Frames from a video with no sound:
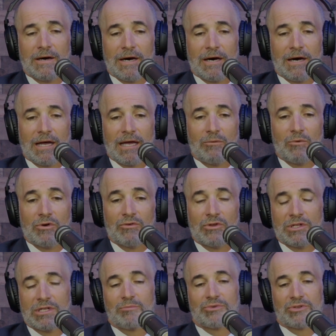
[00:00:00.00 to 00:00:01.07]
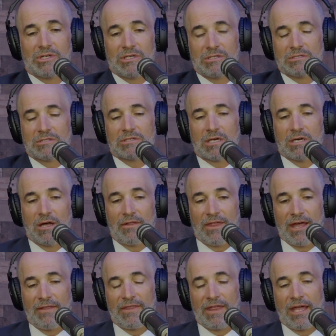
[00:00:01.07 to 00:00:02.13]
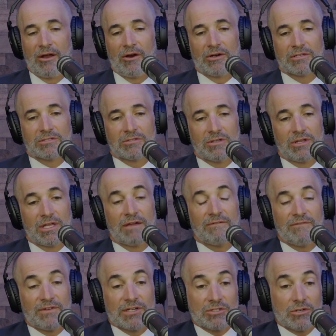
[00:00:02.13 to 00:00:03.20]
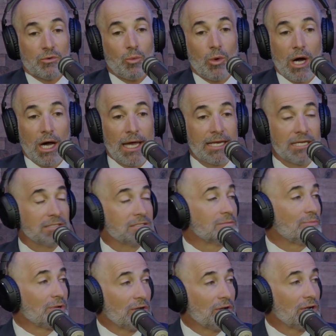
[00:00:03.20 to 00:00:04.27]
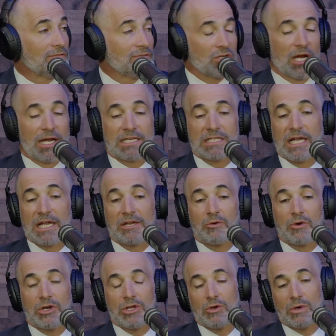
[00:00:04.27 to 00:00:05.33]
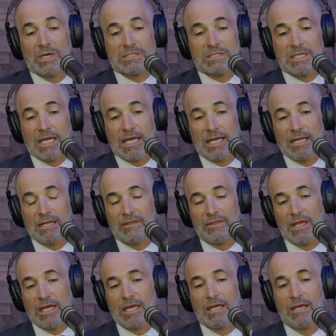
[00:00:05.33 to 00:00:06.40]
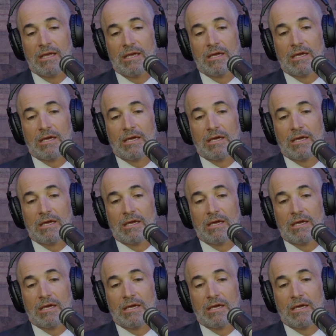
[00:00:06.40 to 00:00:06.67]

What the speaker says: And we're really pleased that they are sort of the official wine and spirit of Dry January USA, that they